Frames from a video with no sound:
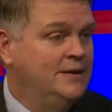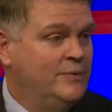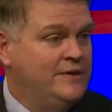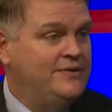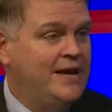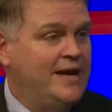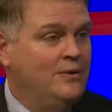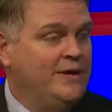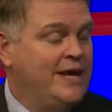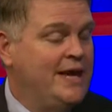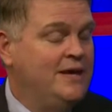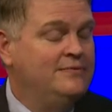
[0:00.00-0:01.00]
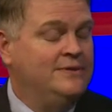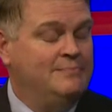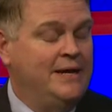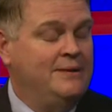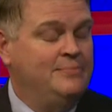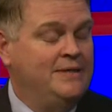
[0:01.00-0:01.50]
We have, in
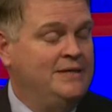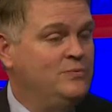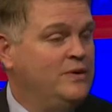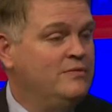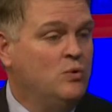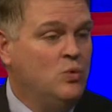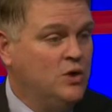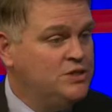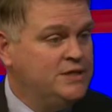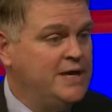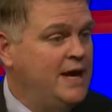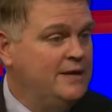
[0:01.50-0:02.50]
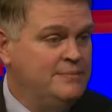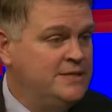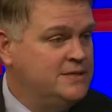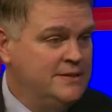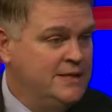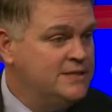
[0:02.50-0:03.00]
my opinion, one of the worst
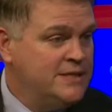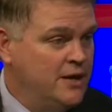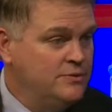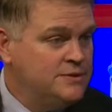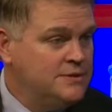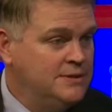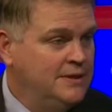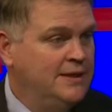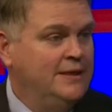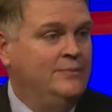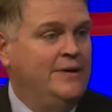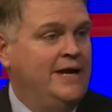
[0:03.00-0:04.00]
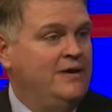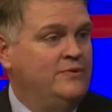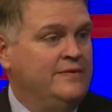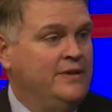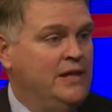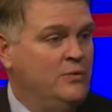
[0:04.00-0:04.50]
economies on the East Coast. We have
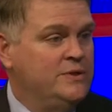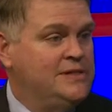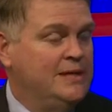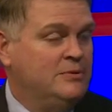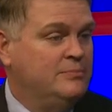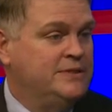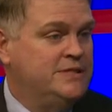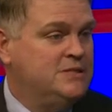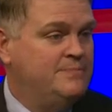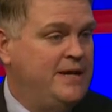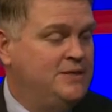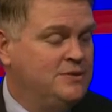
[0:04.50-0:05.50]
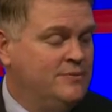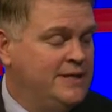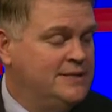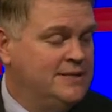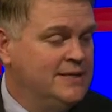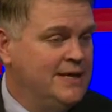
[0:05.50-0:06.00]
one of the lowest labor participation
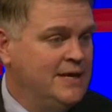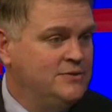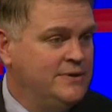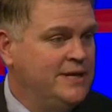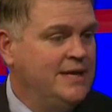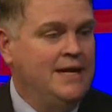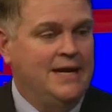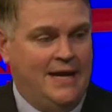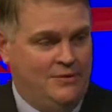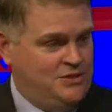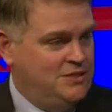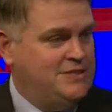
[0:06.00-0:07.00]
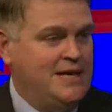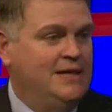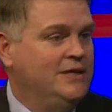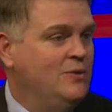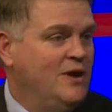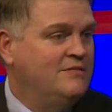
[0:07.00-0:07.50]
rates in the country. I was just
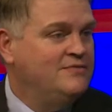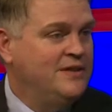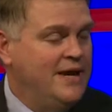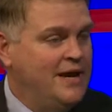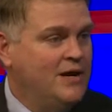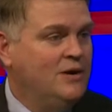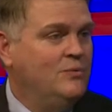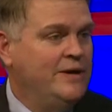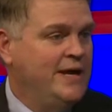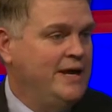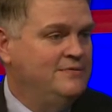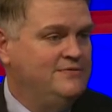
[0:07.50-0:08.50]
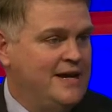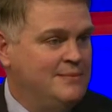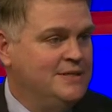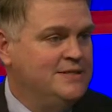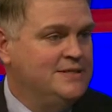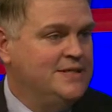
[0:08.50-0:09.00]
telling you off the air, we have
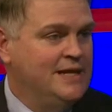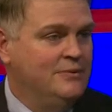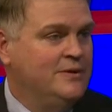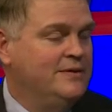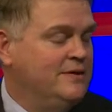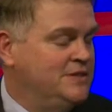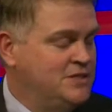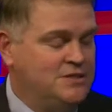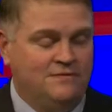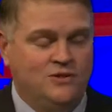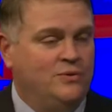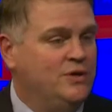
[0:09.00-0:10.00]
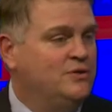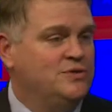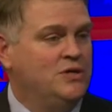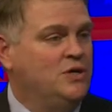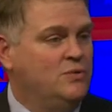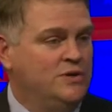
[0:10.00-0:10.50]
families in Delaware that just a few years
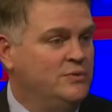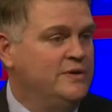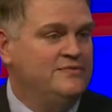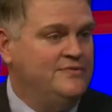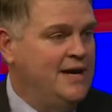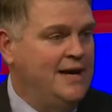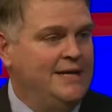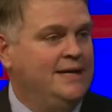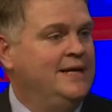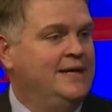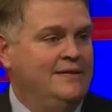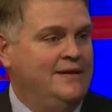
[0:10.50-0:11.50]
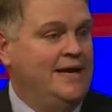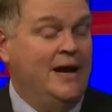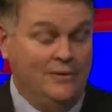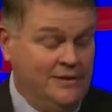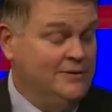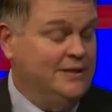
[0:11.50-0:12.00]
ago were doing fine, that
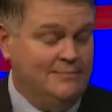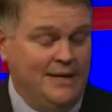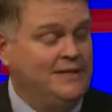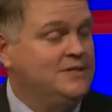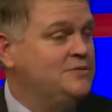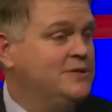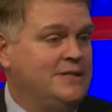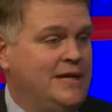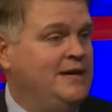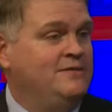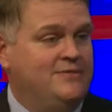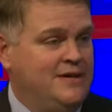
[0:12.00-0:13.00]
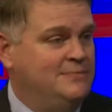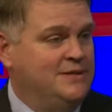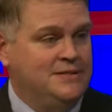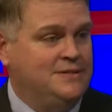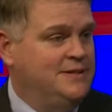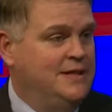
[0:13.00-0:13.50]
now literally in my district I have
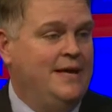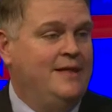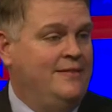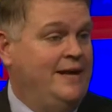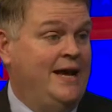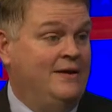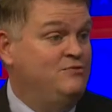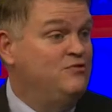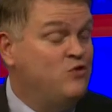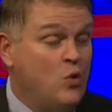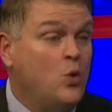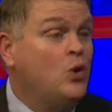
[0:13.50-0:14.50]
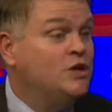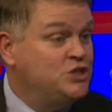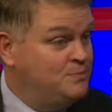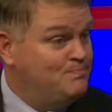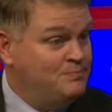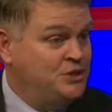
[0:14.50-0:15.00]
families that have 4
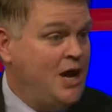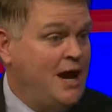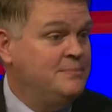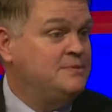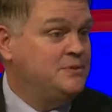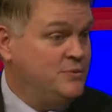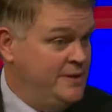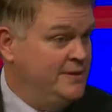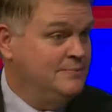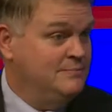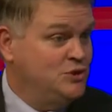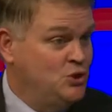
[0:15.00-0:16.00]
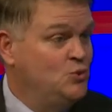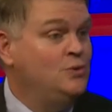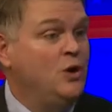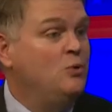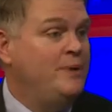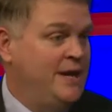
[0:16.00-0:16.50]
jobs between them, 2
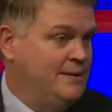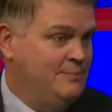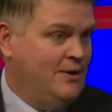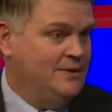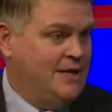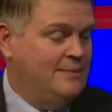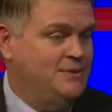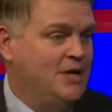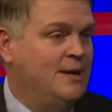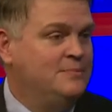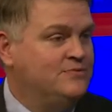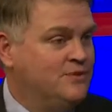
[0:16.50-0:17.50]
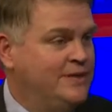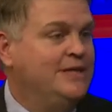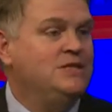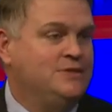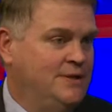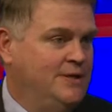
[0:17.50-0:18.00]
low-paying part-time jobs for
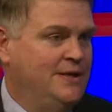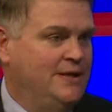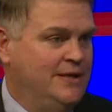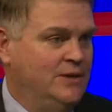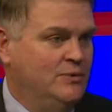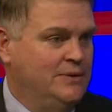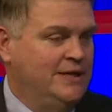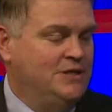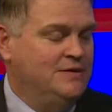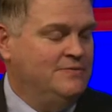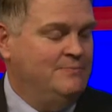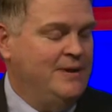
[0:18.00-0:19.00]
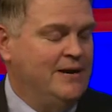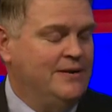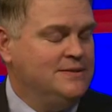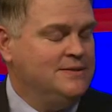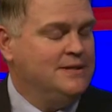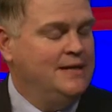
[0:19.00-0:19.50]
each of the
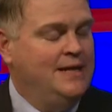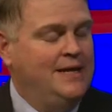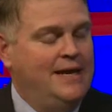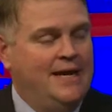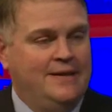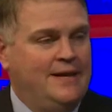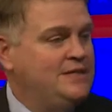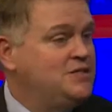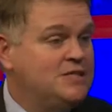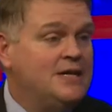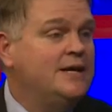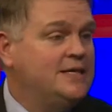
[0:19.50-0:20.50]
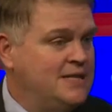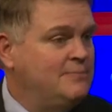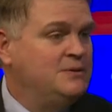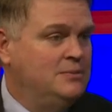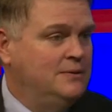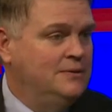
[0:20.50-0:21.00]
parents. And that's just
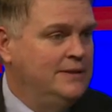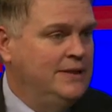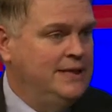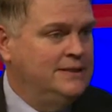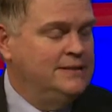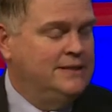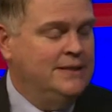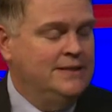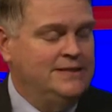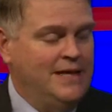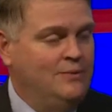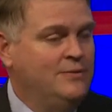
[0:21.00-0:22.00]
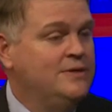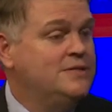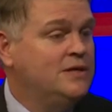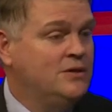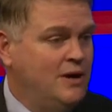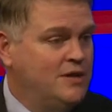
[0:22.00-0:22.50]
unacceptable. And Delaware is
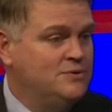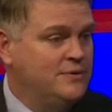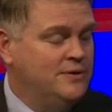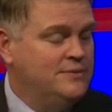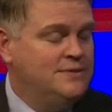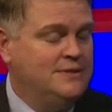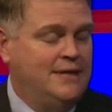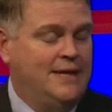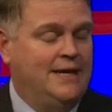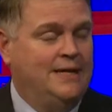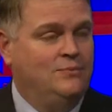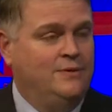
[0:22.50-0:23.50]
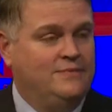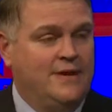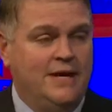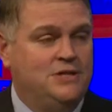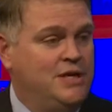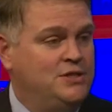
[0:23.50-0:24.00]
at a crossroads, and we've
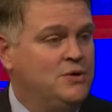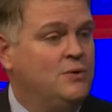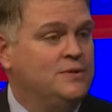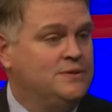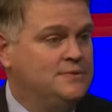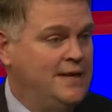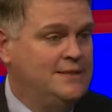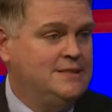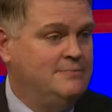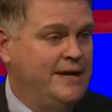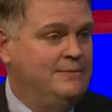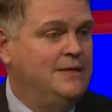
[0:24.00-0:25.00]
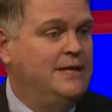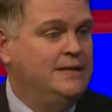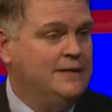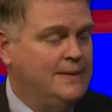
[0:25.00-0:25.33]
got to change course. That's the bottom line.